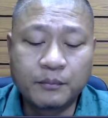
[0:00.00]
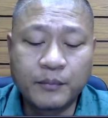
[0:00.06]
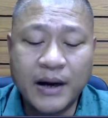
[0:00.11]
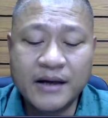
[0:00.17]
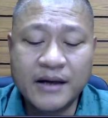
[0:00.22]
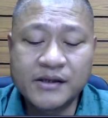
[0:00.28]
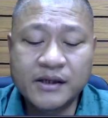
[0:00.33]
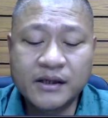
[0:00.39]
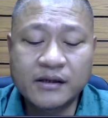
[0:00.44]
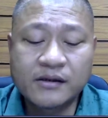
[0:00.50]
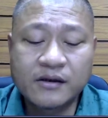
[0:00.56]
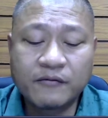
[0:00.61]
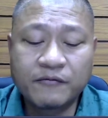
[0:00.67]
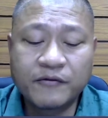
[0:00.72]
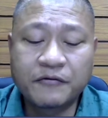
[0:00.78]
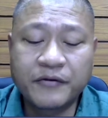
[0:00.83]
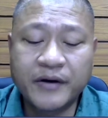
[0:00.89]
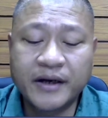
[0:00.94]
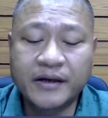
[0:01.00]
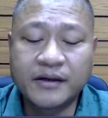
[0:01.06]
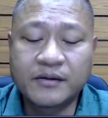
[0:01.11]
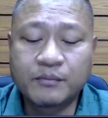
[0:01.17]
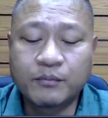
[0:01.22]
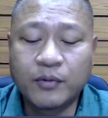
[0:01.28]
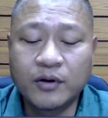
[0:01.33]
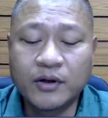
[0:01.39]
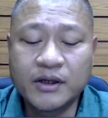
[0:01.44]
passings of
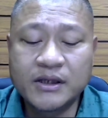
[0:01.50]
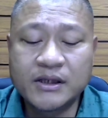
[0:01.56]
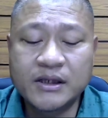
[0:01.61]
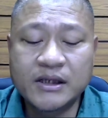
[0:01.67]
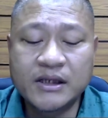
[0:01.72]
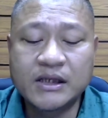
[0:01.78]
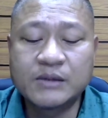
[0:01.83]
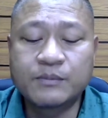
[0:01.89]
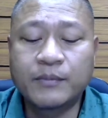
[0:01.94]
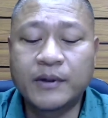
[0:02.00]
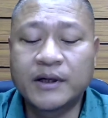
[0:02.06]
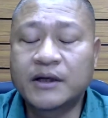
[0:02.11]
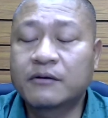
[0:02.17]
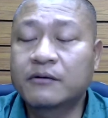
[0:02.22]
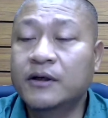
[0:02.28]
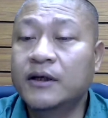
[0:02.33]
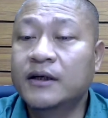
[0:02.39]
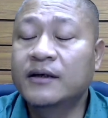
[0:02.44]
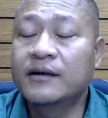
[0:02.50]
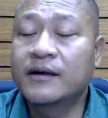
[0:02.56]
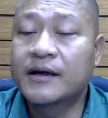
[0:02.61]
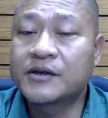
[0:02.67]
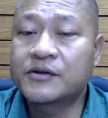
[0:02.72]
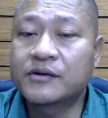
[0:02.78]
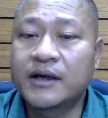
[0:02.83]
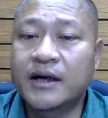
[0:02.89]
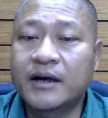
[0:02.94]
different policies, particularly
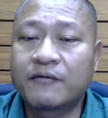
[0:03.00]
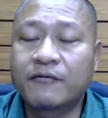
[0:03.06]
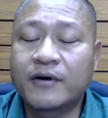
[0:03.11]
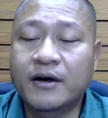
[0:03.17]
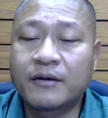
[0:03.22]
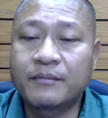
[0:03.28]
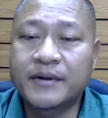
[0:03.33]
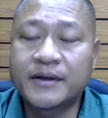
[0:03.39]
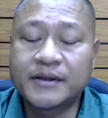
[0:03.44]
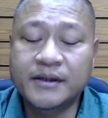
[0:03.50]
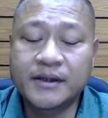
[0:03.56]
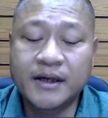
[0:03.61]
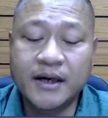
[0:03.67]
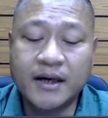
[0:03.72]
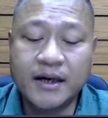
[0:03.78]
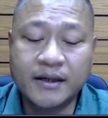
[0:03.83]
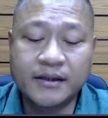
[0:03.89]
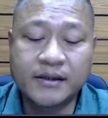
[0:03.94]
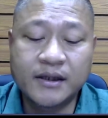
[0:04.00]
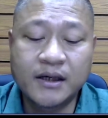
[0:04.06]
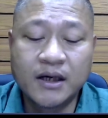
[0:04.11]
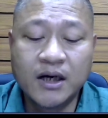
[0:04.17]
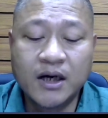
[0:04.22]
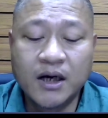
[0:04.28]
National Environment and